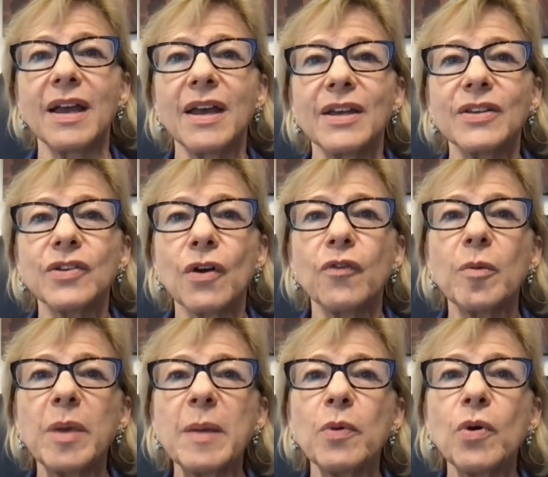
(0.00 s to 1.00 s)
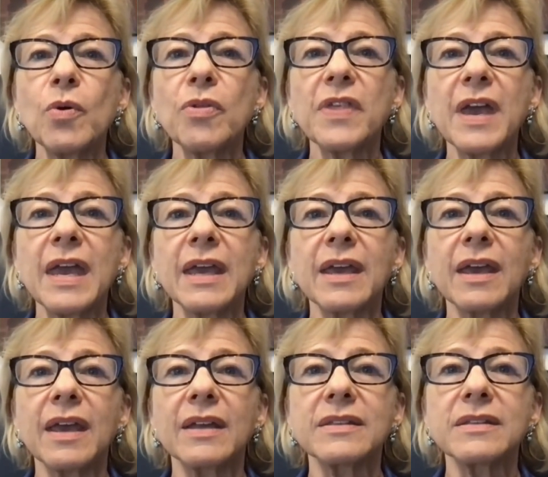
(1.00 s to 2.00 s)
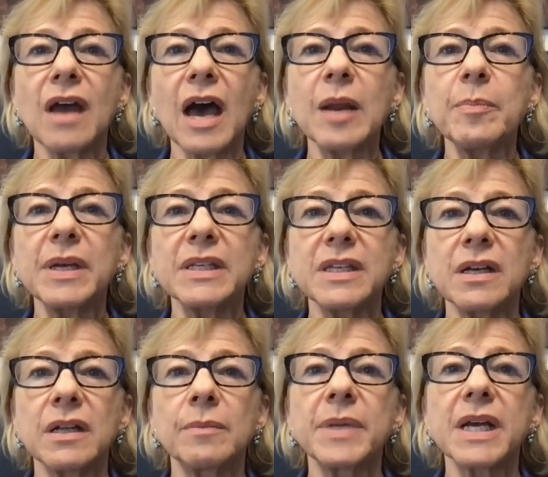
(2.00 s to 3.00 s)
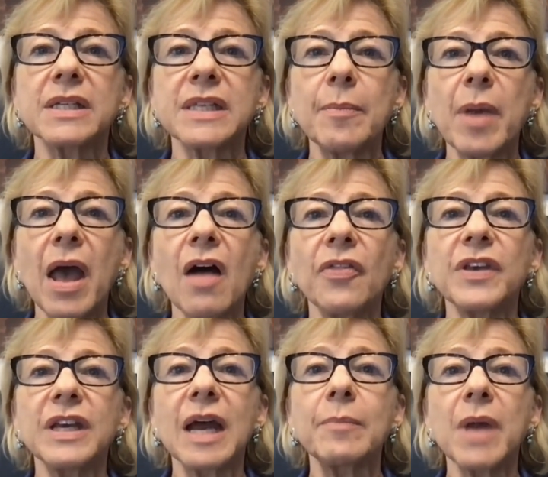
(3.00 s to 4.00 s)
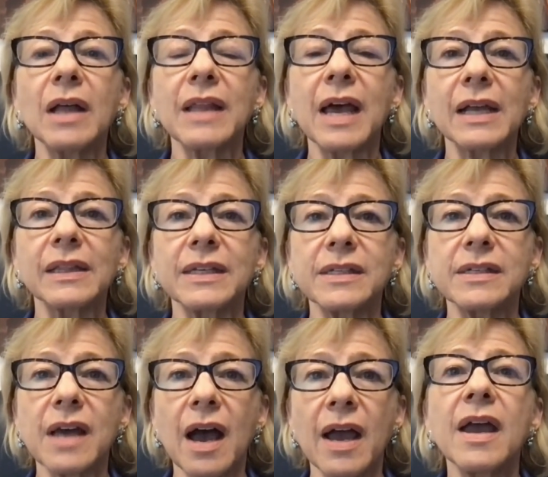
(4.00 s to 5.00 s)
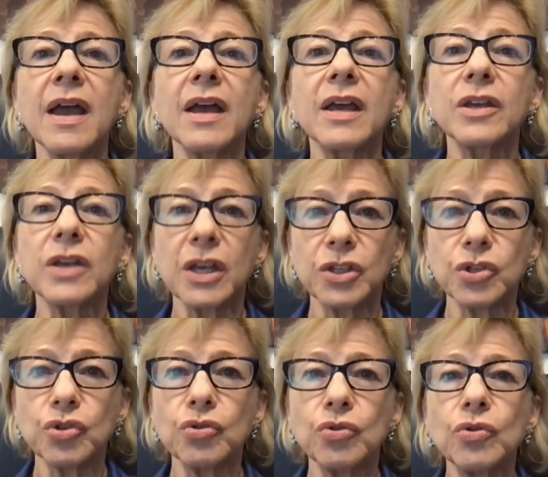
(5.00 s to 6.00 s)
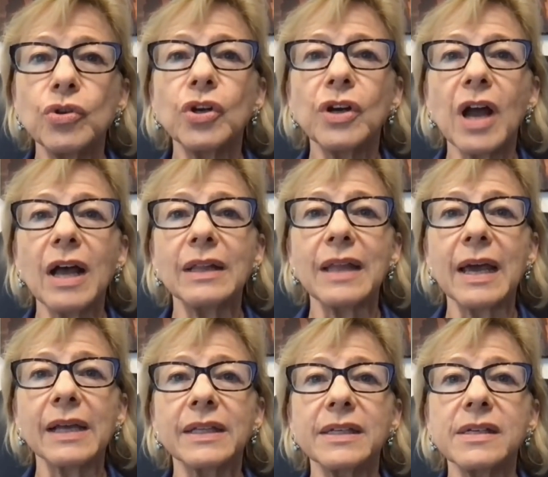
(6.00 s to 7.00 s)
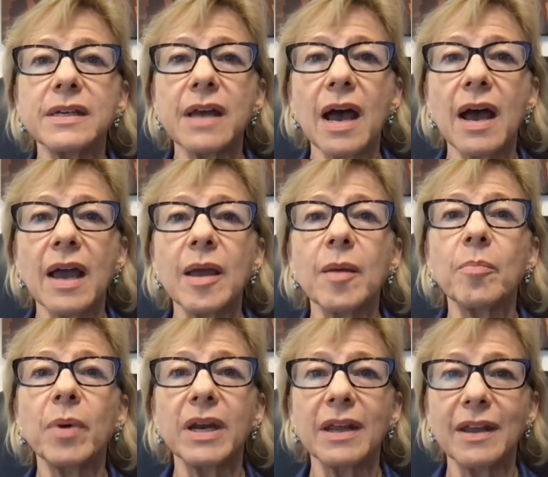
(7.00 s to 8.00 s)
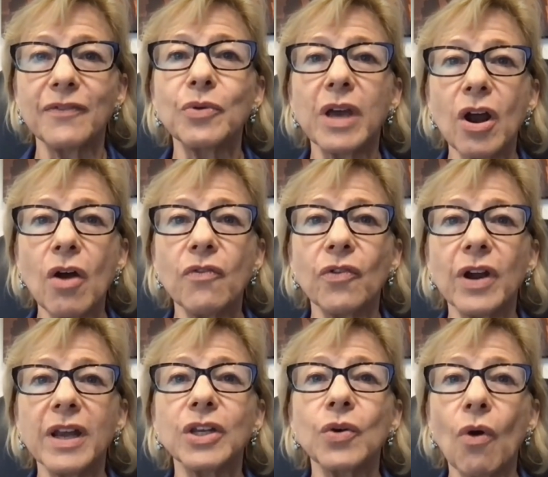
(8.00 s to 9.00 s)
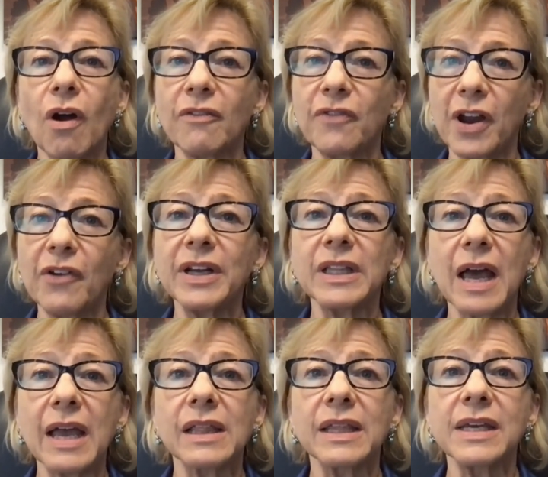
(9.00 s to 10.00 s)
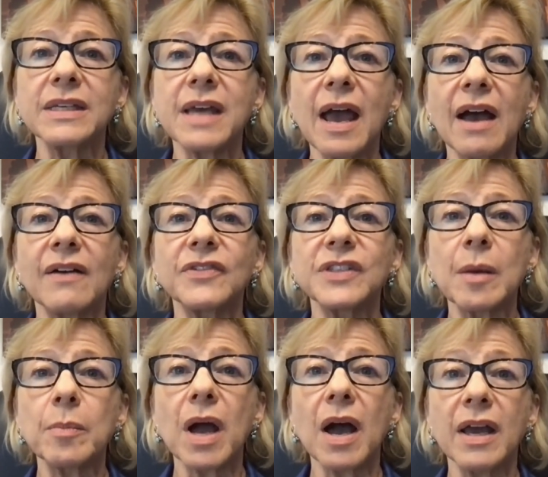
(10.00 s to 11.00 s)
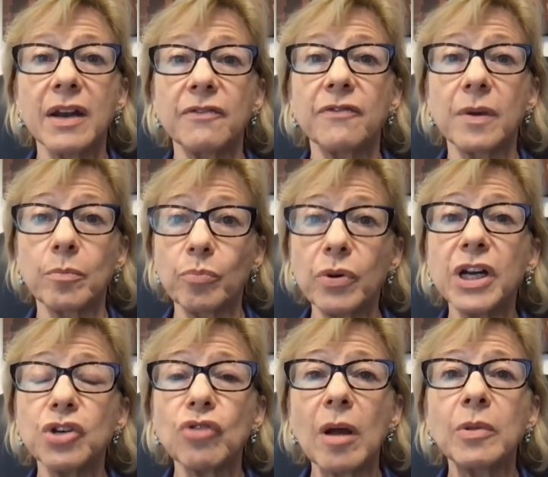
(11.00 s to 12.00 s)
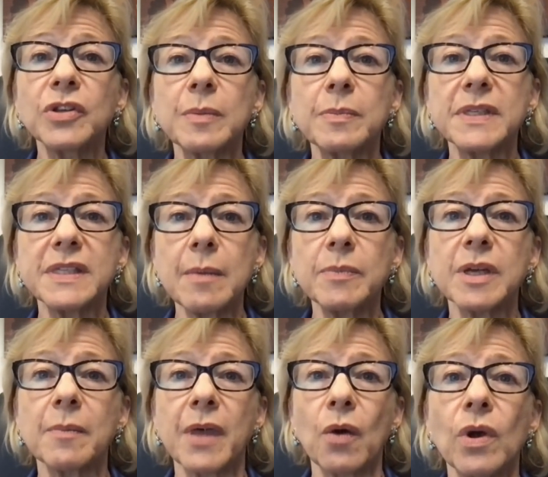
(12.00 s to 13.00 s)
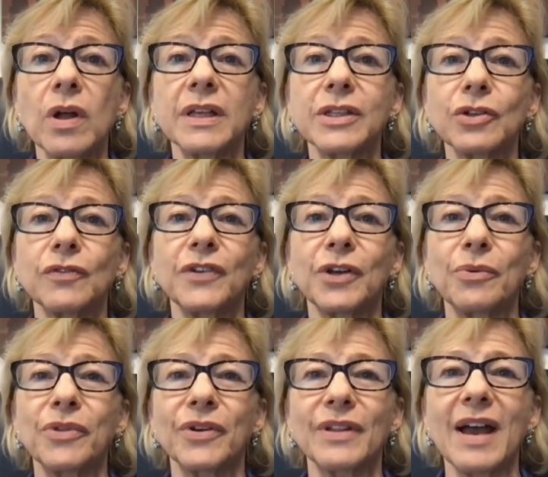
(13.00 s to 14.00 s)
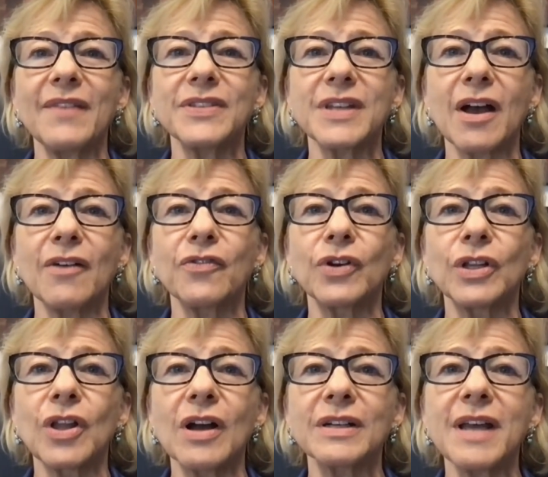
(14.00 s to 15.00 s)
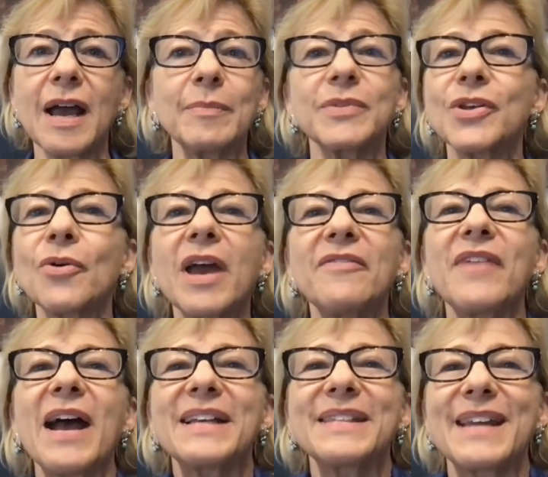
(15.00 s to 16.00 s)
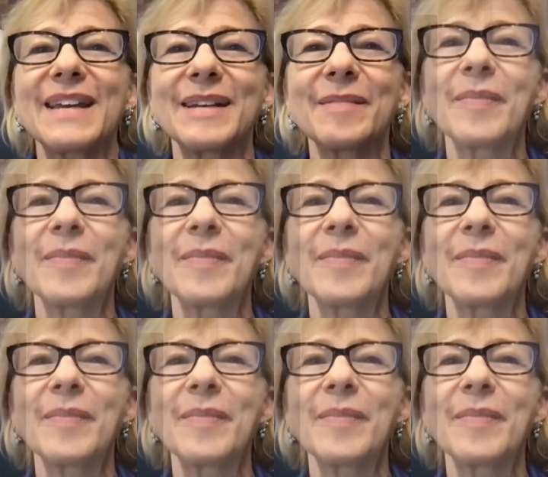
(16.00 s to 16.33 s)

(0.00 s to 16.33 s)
So for people who think it's not a big deal because I'm healthy and I'm not likely to die, it's true you're not likely to die, but if you get over it, you are very likely to have some kind of pretty troublesome symptom that interfere with your lifestyle for a long time. So get vaccinated,